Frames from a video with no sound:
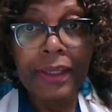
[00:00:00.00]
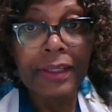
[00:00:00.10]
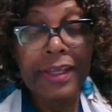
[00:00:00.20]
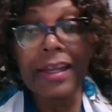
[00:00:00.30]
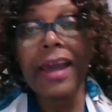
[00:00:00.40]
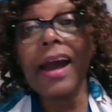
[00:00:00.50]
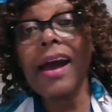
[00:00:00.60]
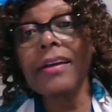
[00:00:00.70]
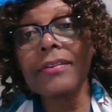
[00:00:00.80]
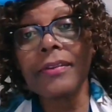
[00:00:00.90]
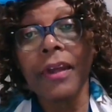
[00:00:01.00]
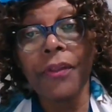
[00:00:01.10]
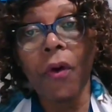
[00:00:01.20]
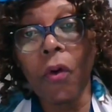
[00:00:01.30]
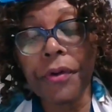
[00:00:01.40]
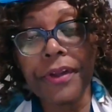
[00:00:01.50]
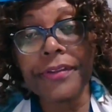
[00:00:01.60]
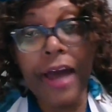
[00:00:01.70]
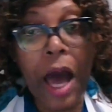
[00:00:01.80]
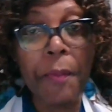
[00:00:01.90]
Then I asked the audience,
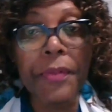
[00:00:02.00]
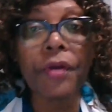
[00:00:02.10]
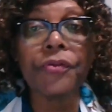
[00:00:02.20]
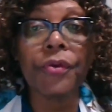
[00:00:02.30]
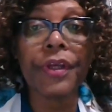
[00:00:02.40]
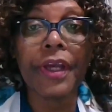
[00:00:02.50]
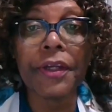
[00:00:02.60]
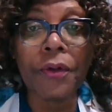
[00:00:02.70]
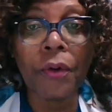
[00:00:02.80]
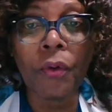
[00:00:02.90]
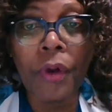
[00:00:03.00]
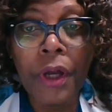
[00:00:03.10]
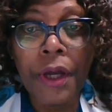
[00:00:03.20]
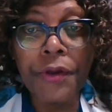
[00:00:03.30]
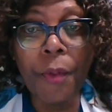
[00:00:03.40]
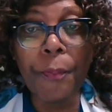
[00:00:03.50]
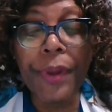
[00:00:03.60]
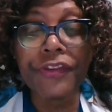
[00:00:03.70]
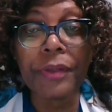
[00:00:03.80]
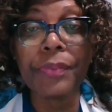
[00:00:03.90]
how many of you here know your
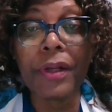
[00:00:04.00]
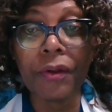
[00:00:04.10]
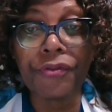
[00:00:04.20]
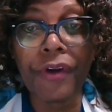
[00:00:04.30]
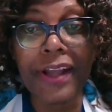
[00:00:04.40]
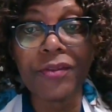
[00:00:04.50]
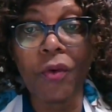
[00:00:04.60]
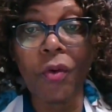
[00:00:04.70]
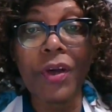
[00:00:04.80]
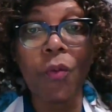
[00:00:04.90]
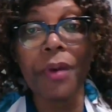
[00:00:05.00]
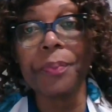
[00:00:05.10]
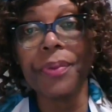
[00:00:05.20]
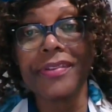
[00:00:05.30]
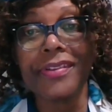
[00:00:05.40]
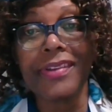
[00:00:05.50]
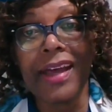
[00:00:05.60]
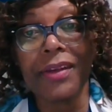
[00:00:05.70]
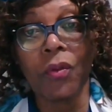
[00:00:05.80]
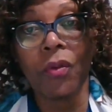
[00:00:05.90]
Patient Bill of Rights? Only one person's
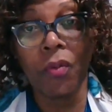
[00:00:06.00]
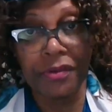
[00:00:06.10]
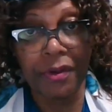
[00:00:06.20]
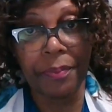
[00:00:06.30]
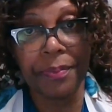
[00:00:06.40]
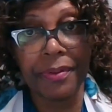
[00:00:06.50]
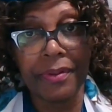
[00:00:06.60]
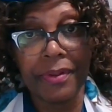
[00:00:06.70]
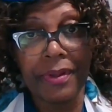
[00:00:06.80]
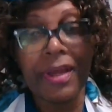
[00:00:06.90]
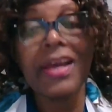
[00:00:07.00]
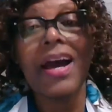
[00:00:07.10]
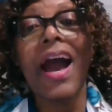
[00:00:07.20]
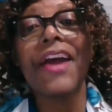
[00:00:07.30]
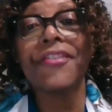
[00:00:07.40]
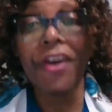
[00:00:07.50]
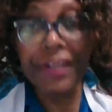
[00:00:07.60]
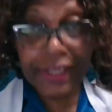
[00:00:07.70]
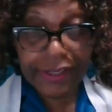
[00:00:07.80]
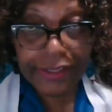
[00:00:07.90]
hand was up.
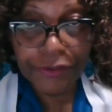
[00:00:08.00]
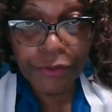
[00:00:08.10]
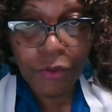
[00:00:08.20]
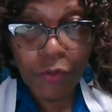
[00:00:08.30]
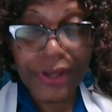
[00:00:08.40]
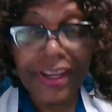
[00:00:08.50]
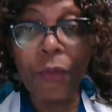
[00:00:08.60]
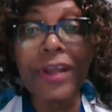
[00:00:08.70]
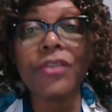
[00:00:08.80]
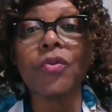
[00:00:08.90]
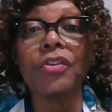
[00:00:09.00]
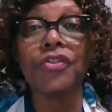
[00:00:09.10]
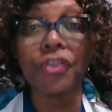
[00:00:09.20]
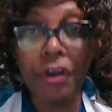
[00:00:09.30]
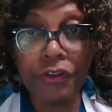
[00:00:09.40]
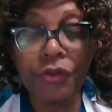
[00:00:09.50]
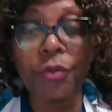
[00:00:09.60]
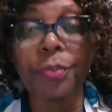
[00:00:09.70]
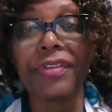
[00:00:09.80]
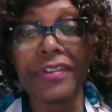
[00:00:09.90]
Ironically too, when I went to a church to
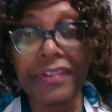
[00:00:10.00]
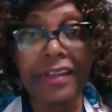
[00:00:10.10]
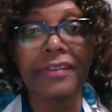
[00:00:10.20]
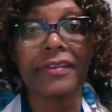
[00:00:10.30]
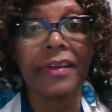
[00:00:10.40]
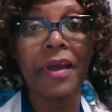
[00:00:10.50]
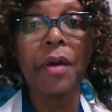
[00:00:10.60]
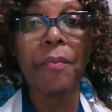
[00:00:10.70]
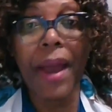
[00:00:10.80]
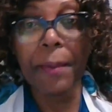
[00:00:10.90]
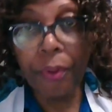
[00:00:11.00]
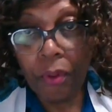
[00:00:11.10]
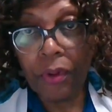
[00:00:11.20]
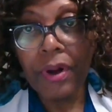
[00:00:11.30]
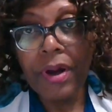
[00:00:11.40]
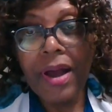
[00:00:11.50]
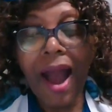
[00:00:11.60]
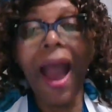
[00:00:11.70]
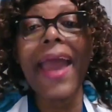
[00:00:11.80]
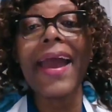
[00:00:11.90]
present my book,
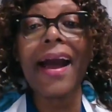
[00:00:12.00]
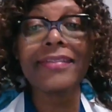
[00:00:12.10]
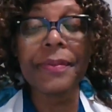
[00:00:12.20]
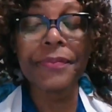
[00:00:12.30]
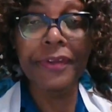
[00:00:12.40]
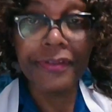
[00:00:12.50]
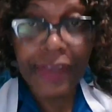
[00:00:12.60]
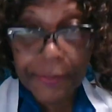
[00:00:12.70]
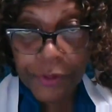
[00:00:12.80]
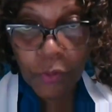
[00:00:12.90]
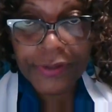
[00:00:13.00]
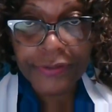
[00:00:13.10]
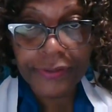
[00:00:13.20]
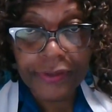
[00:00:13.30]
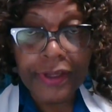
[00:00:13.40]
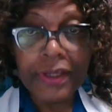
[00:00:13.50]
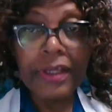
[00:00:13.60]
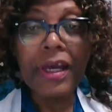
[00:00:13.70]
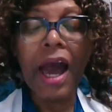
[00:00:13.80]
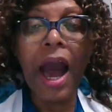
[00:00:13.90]
I asked them the same question.
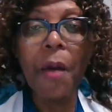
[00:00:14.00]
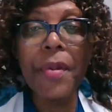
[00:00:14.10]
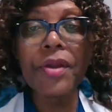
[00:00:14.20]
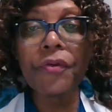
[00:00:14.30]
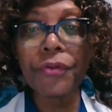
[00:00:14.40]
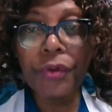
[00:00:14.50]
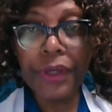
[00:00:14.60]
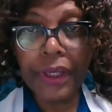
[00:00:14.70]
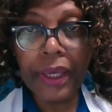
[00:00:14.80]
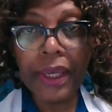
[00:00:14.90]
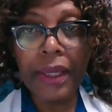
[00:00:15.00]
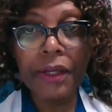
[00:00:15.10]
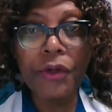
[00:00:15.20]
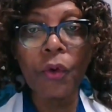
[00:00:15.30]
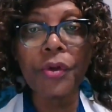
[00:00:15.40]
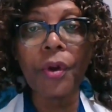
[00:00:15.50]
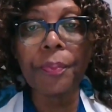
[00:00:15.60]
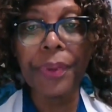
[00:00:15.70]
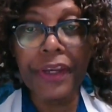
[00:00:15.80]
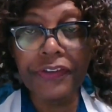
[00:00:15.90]
How many of you here know your
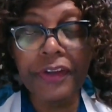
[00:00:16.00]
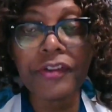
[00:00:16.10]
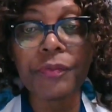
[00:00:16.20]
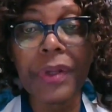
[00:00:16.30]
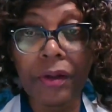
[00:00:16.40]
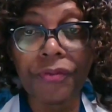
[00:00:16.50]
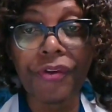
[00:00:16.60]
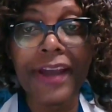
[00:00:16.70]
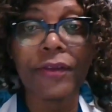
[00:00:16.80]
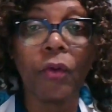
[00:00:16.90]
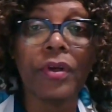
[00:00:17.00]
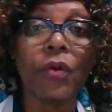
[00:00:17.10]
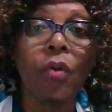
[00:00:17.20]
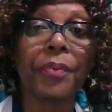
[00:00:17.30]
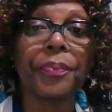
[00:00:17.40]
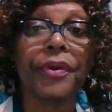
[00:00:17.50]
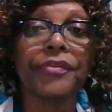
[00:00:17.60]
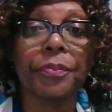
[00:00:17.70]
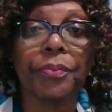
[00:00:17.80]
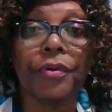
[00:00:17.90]
Patient's Bill of Rights? Only one
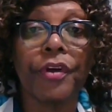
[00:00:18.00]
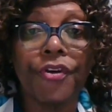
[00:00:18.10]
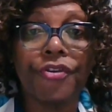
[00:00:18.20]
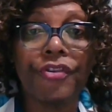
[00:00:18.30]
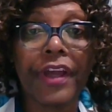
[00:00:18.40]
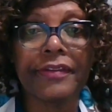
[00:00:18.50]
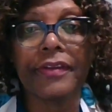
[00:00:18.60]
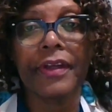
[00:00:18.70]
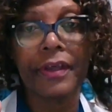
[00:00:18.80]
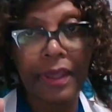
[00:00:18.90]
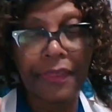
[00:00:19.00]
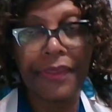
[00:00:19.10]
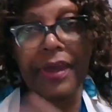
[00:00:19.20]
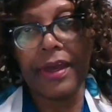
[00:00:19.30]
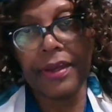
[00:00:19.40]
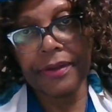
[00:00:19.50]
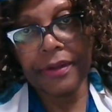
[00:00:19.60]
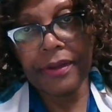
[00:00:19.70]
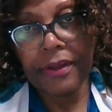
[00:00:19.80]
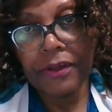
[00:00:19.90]
person raised their hand.
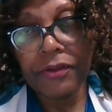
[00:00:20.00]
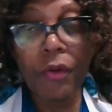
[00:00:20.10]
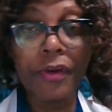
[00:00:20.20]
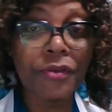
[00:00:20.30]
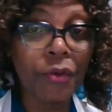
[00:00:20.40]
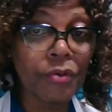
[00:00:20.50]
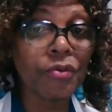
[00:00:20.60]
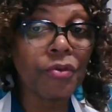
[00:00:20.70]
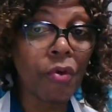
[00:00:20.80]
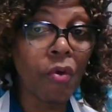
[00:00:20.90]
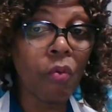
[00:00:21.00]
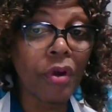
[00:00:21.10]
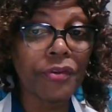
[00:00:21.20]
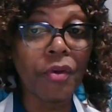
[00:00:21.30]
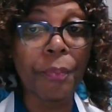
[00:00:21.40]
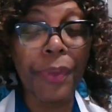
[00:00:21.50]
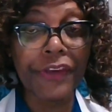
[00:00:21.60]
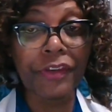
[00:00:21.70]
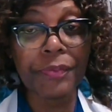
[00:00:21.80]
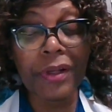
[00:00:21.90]
So it's good to know what your
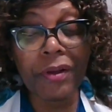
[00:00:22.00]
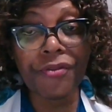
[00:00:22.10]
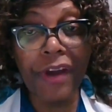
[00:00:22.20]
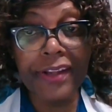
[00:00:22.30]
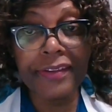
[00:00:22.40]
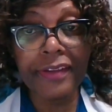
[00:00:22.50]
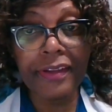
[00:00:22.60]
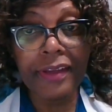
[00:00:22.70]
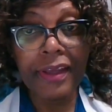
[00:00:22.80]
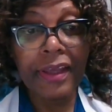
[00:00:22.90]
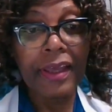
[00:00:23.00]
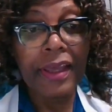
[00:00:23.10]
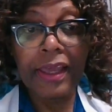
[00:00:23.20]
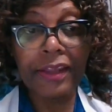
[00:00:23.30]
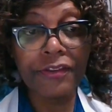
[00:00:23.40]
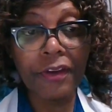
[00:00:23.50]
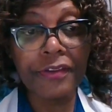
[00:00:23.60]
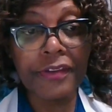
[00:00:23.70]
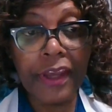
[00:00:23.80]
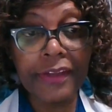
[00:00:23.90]
Patient Bill of Rights is. It just
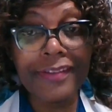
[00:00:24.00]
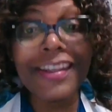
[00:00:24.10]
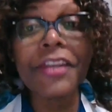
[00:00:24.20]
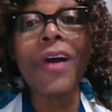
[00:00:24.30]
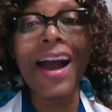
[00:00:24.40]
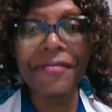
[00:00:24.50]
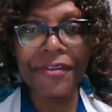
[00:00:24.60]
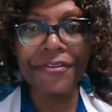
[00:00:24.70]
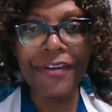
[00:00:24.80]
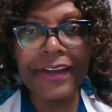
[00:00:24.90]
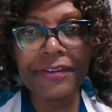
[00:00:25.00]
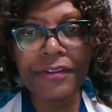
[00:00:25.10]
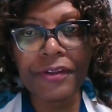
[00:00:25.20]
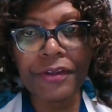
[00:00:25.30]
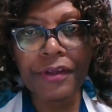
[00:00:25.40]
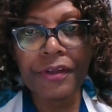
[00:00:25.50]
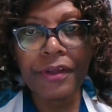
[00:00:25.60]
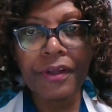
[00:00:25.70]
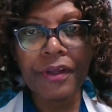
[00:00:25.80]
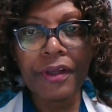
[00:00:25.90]
states you have the right
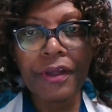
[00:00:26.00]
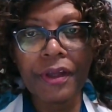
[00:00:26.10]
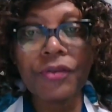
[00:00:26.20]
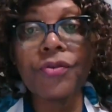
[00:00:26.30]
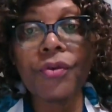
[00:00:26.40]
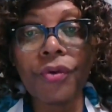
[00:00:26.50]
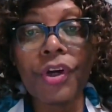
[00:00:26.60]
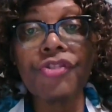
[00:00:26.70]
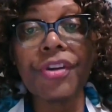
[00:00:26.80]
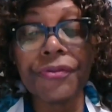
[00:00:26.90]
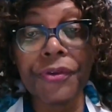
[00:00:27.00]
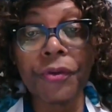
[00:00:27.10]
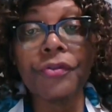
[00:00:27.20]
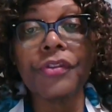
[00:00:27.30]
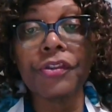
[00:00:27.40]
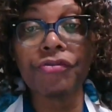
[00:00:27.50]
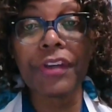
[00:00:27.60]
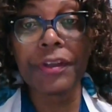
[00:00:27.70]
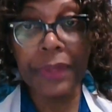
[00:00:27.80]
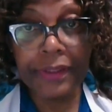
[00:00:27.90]
to refuse
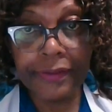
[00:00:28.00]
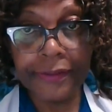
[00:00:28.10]
treatment.